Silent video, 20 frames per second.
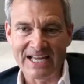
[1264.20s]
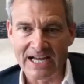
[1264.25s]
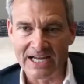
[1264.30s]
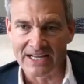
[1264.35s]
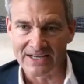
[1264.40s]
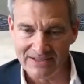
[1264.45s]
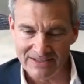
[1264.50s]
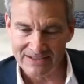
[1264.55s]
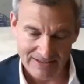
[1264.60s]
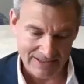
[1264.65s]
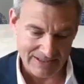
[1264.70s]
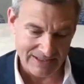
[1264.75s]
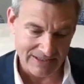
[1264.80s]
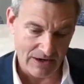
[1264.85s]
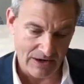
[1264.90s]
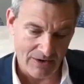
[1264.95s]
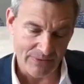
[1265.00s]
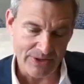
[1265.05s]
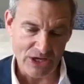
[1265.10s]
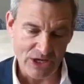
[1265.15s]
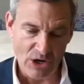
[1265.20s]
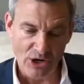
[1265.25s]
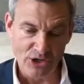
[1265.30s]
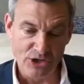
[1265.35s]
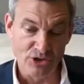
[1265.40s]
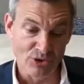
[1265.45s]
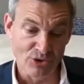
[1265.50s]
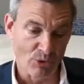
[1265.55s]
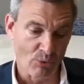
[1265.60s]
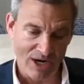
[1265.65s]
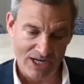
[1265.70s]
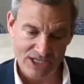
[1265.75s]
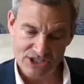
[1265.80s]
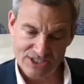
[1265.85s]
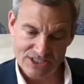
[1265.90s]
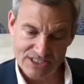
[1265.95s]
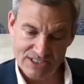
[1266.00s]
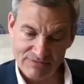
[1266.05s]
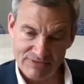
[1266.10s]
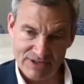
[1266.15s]
And you know, or do you
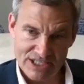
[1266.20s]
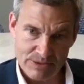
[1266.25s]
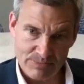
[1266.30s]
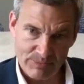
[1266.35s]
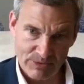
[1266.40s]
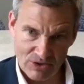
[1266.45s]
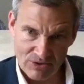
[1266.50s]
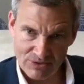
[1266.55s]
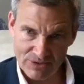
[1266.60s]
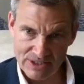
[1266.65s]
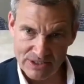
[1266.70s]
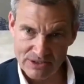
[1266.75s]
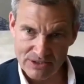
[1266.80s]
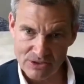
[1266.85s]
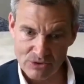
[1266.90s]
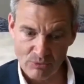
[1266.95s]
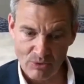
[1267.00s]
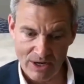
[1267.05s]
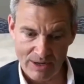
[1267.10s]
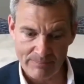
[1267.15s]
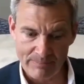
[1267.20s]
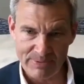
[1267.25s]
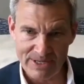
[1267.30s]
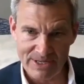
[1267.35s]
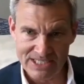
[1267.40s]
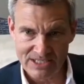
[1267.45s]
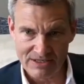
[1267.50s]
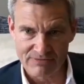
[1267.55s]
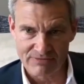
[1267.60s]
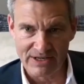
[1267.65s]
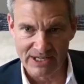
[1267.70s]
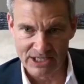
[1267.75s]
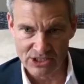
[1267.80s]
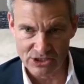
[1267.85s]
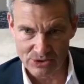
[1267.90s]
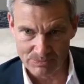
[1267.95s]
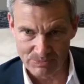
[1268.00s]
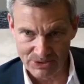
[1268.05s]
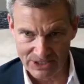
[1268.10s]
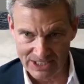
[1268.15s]
want just investment only? Do you want basic
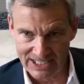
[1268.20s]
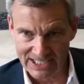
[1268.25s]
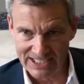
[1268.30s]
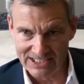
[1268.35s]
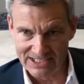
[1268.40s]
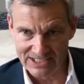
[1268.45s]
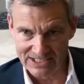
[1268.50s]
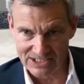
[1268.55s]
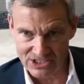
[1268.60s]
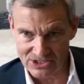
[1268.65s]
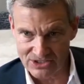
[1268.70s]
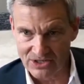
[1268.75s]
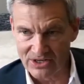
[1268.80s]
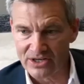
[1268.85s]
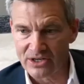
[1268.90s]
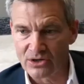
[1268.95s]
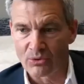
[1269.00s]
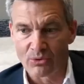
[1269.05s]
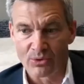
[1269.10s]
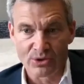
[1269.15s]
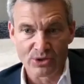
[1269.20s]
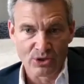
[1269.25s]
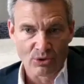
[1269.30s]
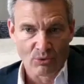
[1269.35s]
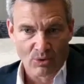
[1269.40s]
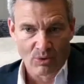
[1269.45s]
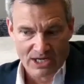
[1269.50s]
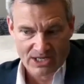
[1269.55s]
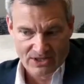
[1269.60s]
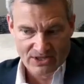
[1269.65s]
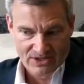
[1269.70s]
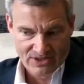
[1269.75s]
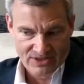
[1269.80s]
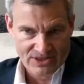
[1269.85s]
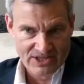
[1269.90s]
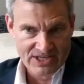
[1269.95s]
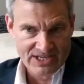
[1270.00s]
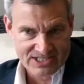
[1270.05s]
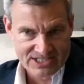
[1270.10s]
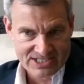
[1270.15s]
financial planning to get started or do you want
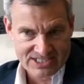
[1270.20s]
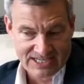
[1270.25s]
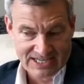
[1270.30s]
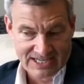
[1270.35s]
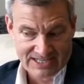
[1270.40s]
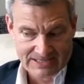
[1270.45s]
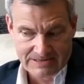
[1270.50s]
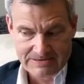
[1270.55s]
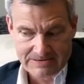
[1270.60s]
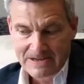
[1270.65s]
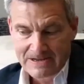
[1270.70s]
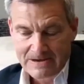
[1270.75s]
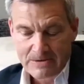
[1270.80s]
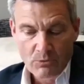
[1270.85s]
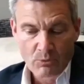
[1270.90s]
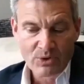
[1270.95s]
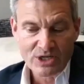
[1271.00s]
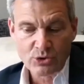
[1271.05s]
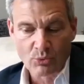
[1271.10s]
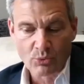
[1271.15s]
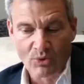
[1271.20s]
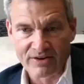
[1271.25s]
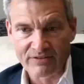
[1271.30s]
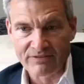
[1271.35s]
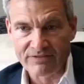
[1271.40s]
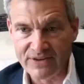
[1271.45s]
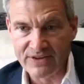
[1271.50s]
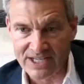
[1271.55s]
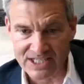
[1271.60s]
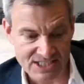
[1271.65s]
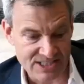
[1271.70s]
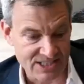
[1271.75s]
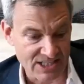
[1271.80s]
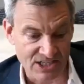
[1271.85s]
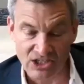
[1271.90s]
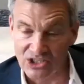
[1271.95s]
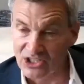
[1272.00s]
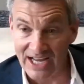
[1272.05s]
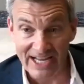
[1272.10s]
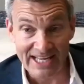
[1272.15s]
this? And which one fits?
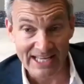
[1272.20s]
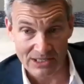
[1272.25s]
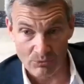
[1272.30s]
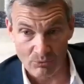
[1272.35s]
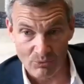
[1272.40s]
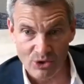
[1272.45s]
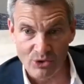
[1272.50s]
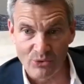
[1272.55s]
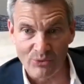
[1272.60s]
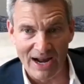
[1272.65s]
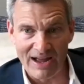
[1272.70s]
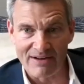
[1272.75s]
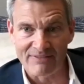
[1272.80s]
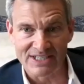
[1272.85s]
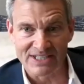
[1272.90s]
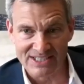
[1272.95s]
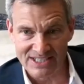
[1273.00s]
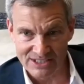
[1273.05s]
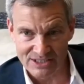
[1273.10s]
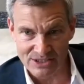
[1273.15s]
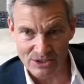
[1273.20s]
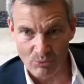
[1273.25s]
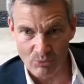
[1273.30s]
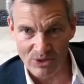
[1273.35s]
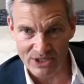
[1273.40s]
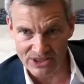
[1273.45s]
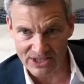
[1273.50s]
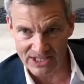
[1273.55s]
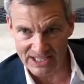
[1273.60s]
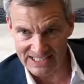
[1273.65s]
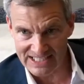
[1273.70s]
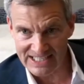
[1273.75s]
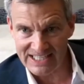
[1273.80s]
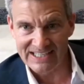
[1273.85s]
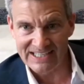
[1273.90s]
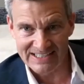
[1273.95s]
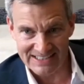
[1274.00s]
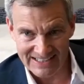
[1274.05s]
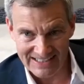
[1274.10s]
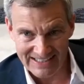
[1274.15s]
The client will gravitate to what they
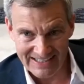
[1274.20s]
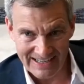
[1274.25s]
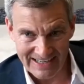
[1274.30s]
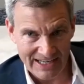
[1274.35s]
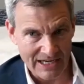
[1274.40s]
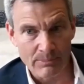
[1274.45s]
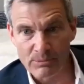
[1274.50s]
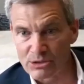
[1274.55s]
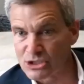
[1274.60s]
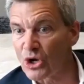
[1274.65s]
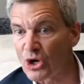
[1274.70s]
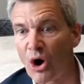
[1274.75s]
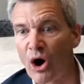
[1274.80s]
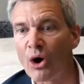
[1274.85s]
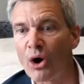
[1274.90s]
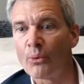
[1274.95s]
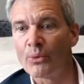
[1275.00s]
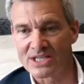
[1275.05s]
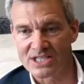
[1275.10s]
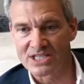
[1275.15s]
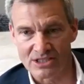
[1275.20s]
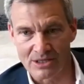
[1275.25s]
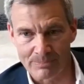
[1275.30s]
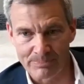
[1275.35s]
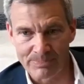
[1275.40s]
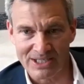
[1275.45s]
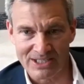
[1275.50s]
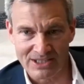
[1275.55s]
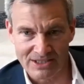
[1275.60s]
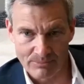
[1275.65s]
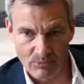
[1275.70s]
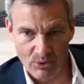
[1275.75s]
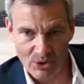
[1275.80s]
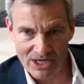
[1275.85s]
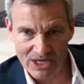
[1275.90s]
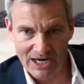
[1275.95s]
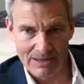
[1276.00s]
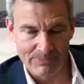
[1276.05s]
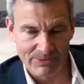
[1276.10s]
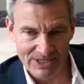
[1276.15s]
need. And almost always they'll pick the
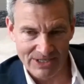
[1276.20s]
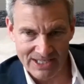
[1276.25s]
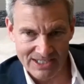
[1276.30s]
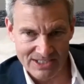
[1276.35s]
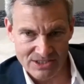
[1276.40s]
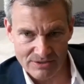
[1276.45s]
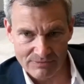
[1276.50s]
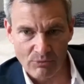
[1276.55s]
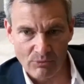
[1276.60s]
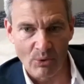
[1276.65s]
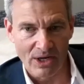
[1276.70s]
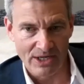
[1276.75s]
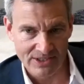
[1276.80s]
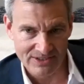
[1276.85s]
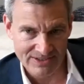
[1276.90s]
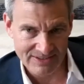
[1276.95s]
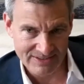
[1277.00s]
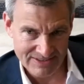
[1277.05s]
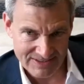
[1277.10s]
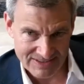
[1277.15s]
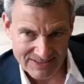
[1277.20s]
more comprehensive one.